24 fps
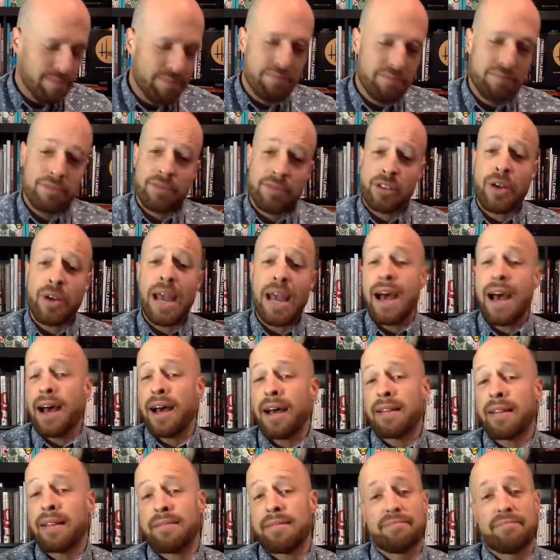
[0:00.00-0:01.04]
So
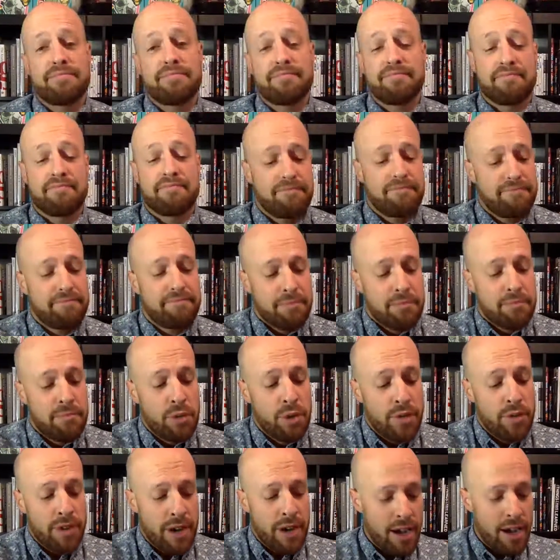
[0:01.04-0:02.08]
yeah,
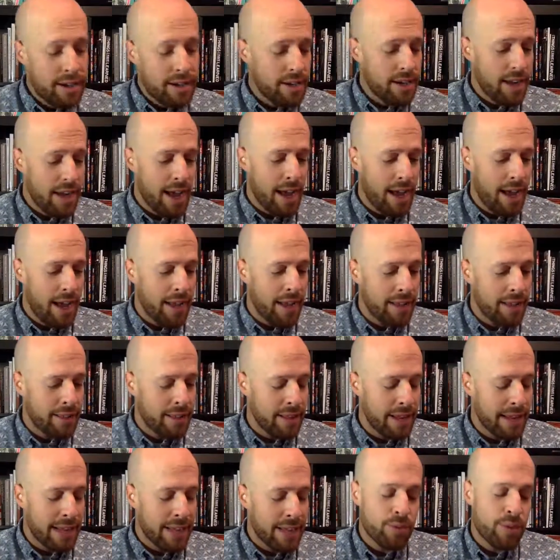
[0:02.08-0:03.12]
moving on.
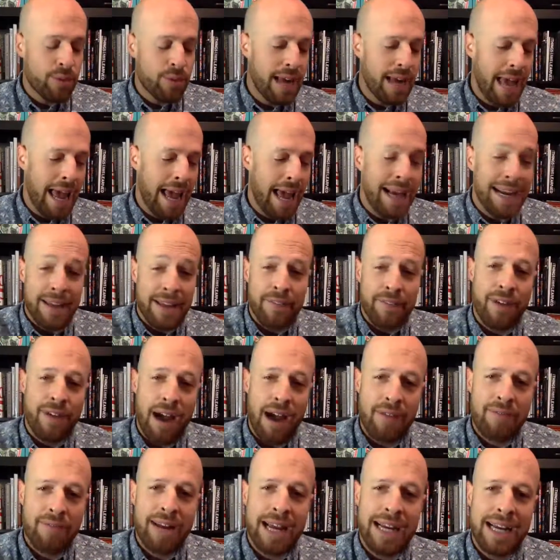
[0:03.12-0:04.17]
The next one, AID
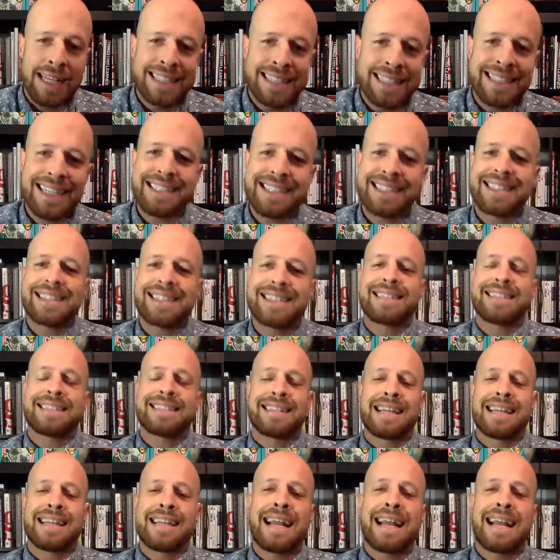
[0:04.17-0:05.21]
596. This is
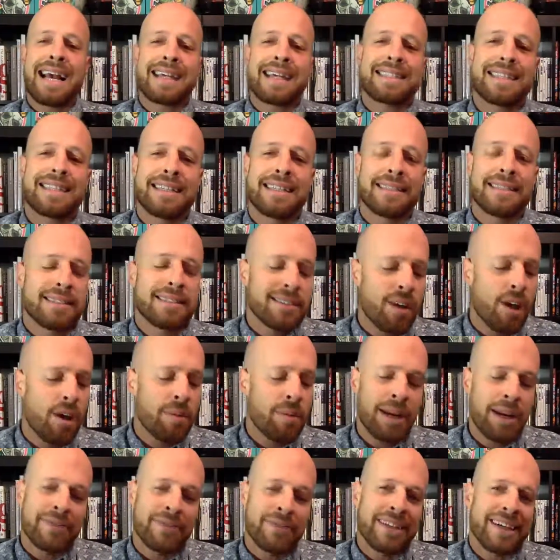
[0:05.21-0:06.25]
the next
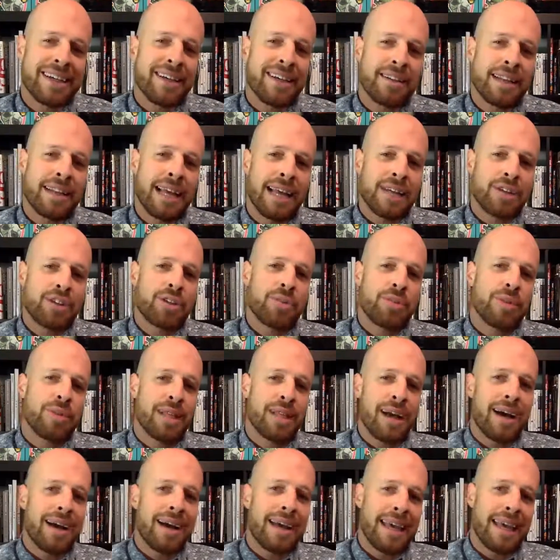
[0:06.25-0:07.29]
installment of the collection with
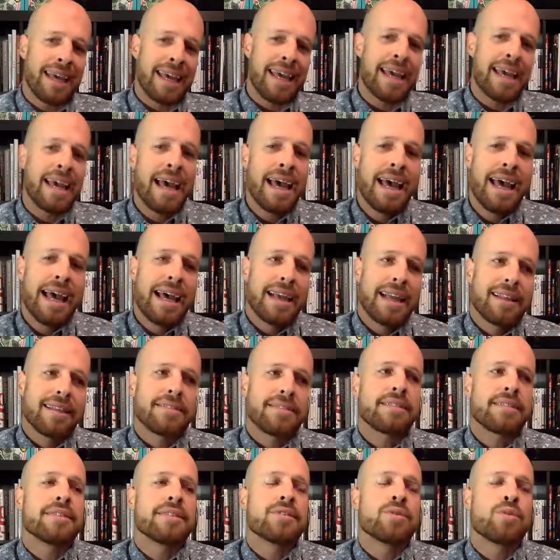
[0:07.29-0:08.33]
Huck Gee.
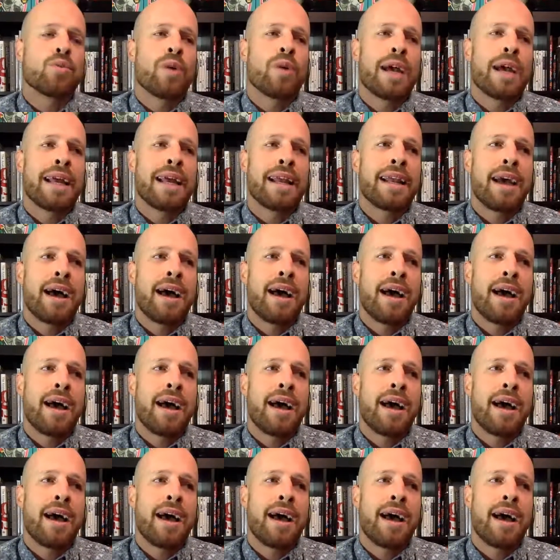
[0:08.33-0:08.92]
This is when